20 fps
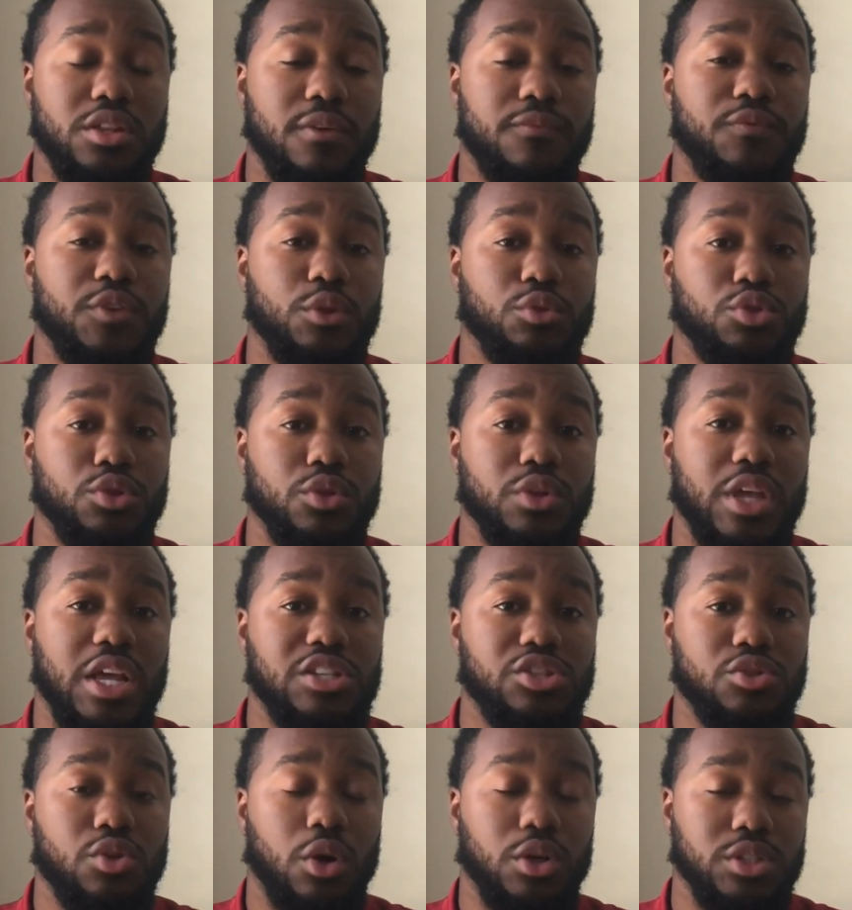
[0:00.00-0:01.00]
That the
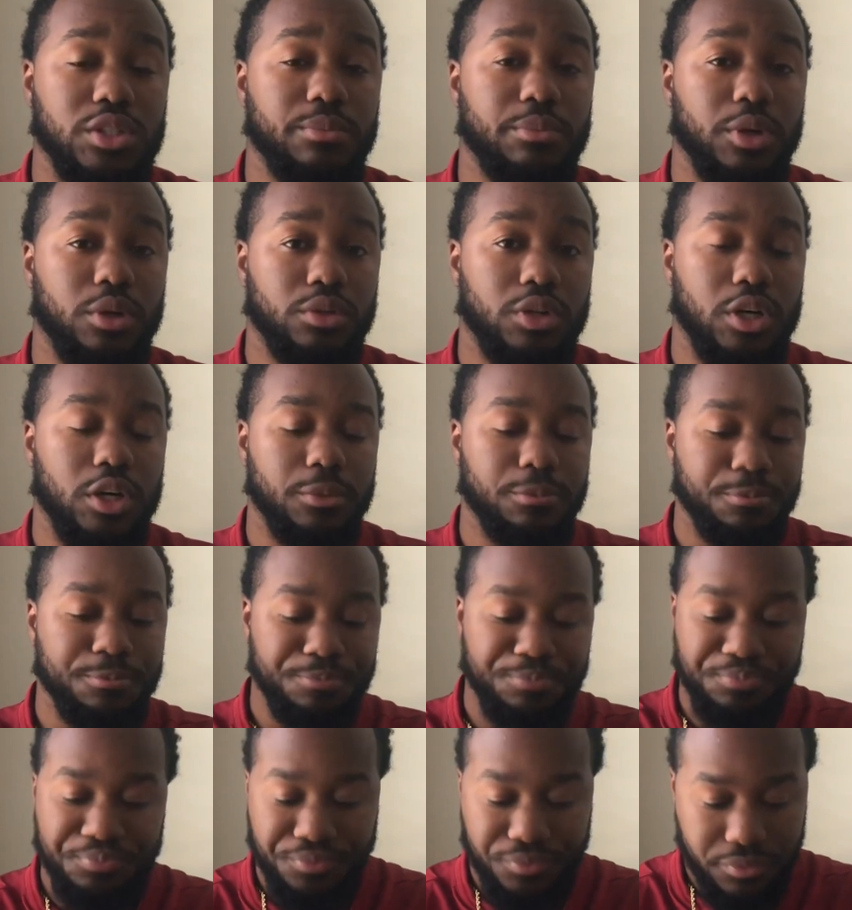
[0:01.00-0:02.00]
Braves, they were
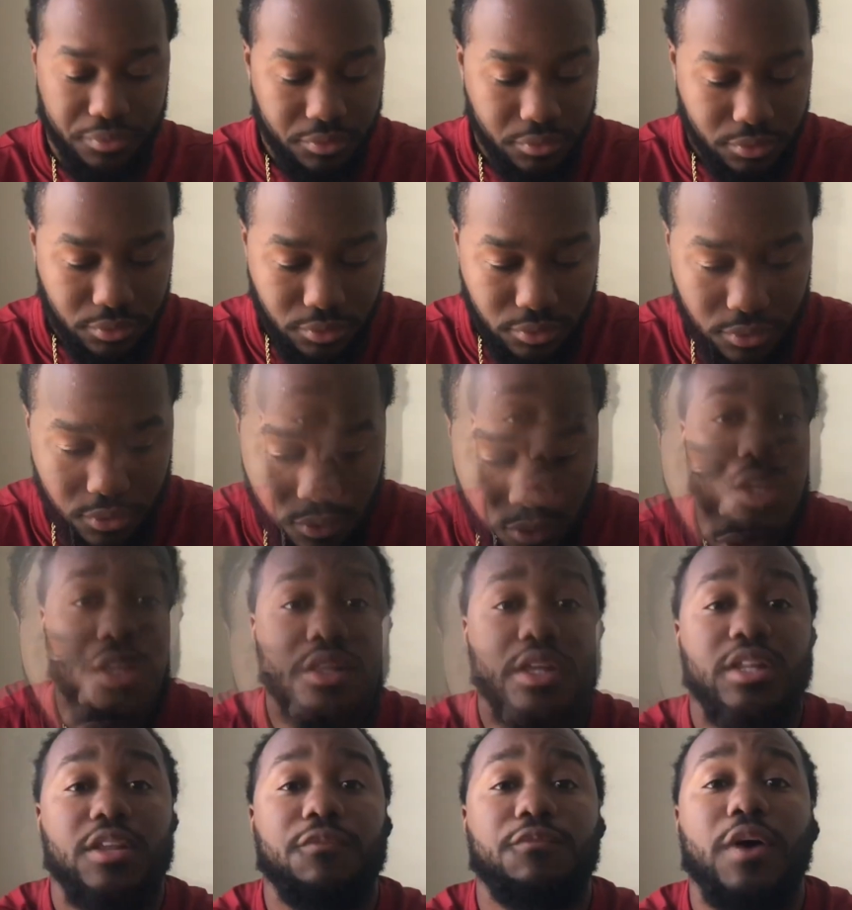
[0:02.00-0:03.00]
at Turner Field.
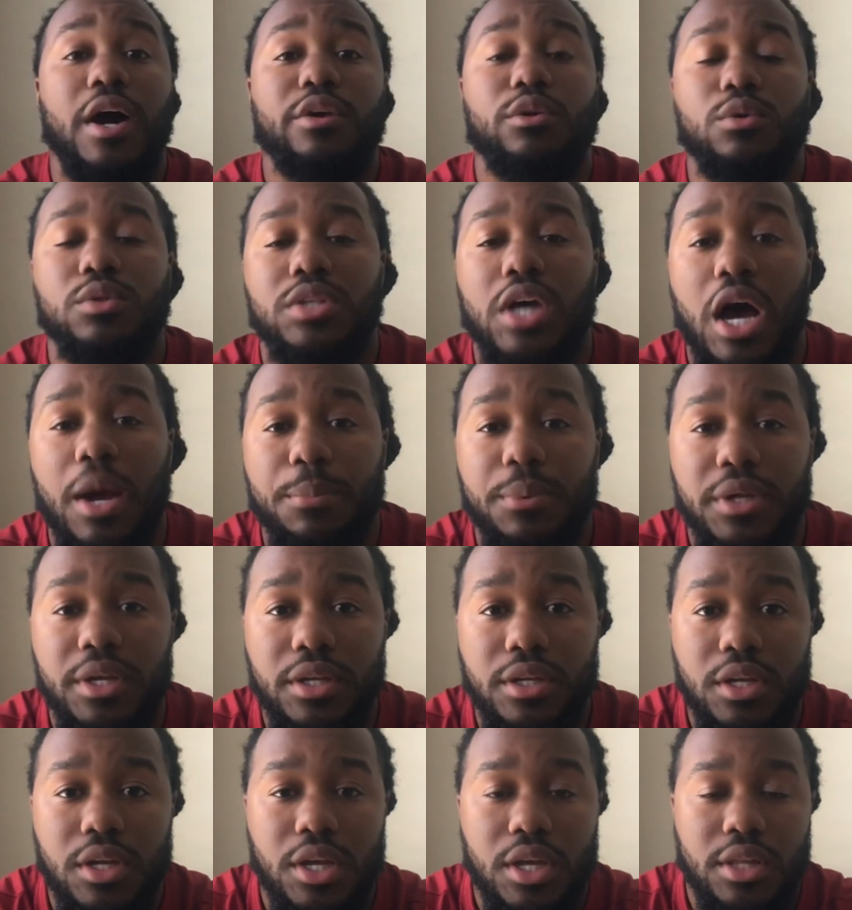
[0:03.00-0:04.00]
And the final topic
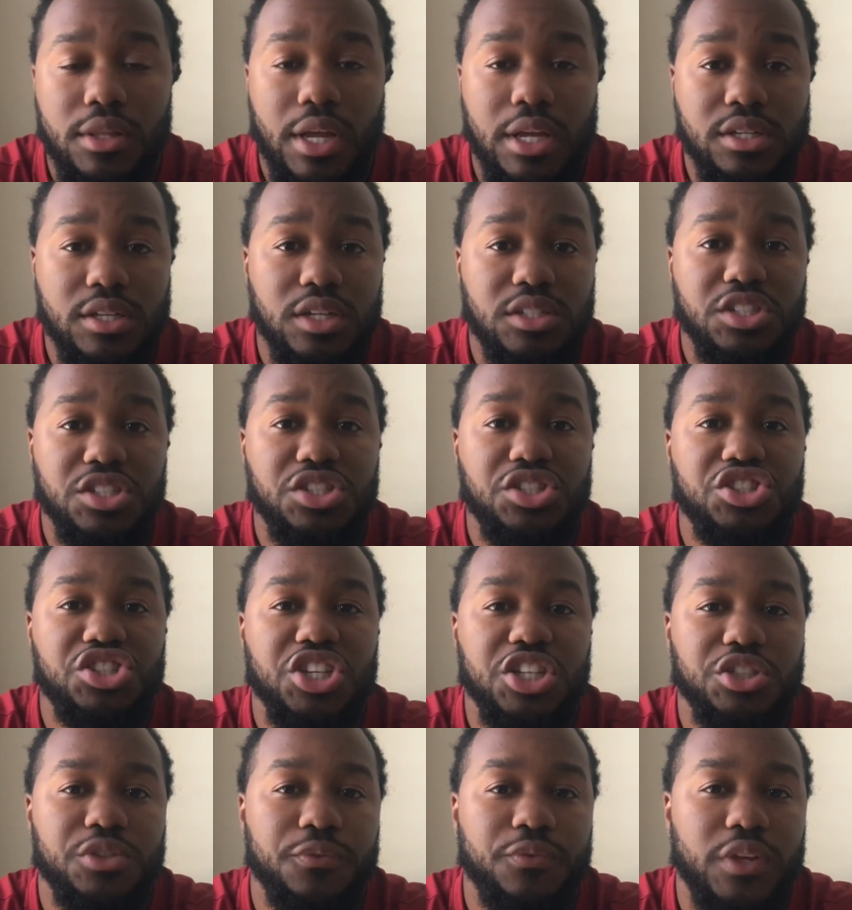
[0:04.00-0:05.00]
that touches
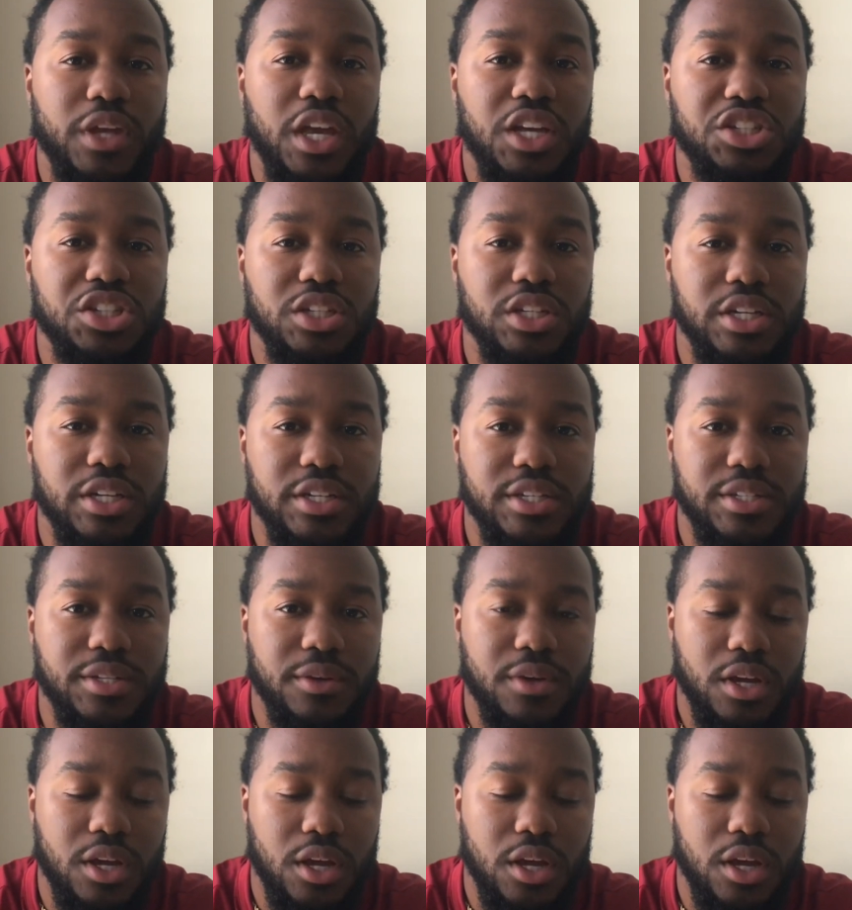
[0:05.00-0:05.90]
gentrification is